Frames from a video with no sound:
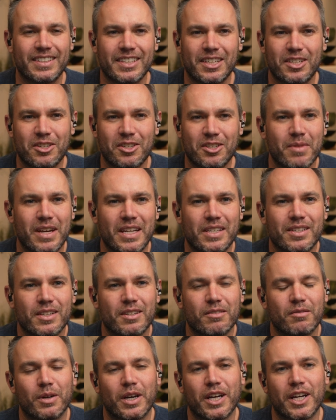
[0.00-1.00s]
such an
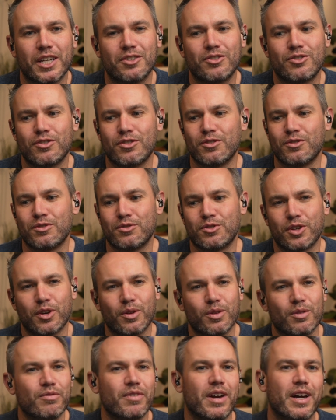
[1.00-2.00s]
amazing way to
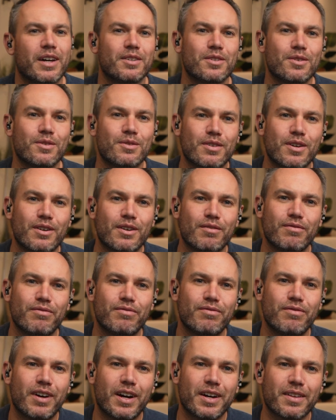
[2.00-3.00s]
show the value
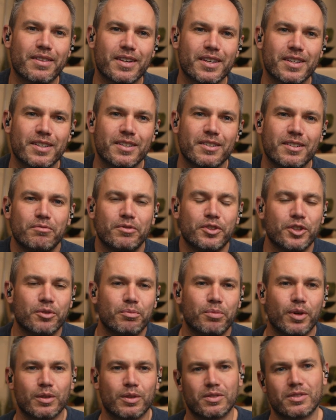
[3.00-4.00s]
of, I think,
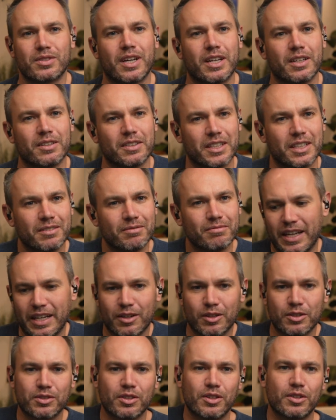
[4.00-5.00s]
your boat subtly,
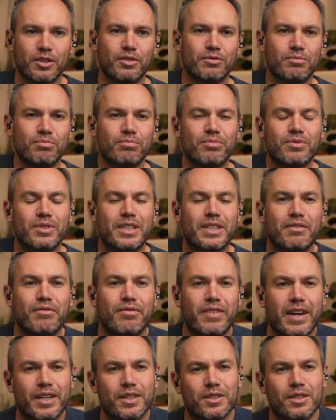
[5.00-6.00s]
and also give
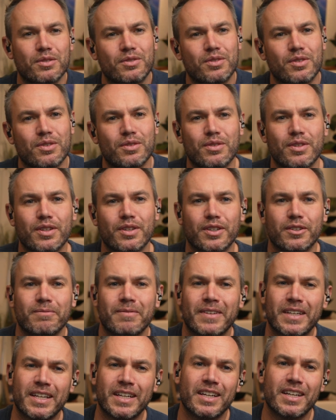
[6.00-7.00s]
value to the
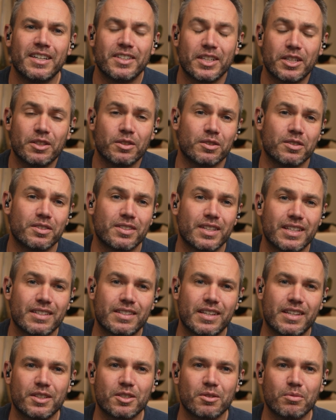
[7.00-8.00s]
dealers that
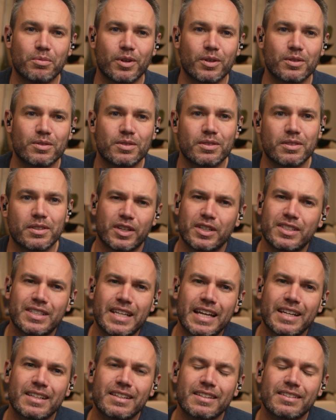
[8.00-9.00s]
sell your boats. Is
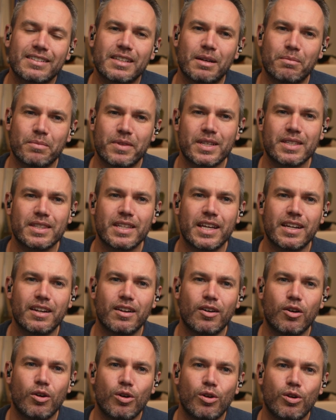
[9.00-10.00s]
that something
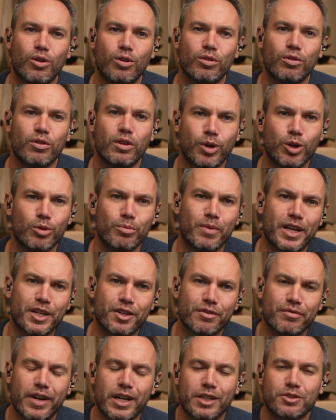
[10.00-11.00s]
that all boat
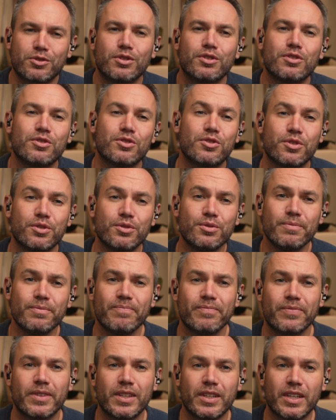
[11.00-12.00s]
manufacturers do?
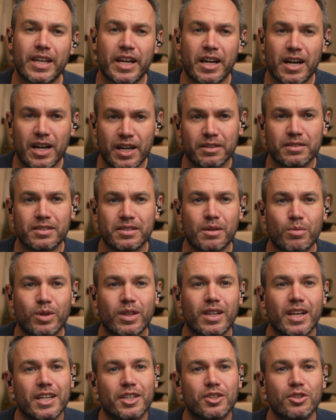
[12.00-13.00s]
They hire
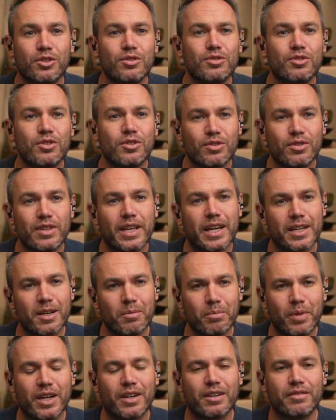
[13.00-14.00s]
someone like you to do that
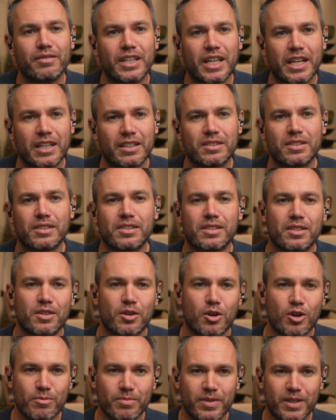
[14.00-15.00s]
competitive analysis and
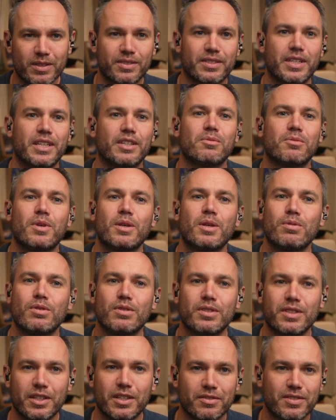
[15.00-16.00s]
arm their
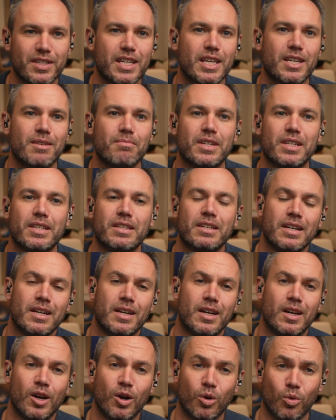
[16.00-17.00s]
salespeople and their team and
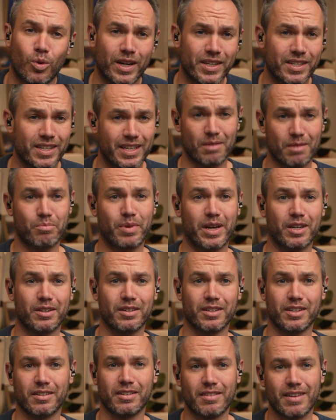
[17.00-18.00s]
want to get
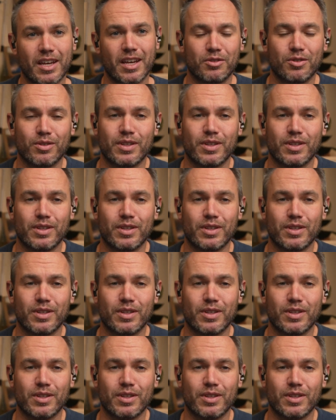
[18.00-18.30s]
better and do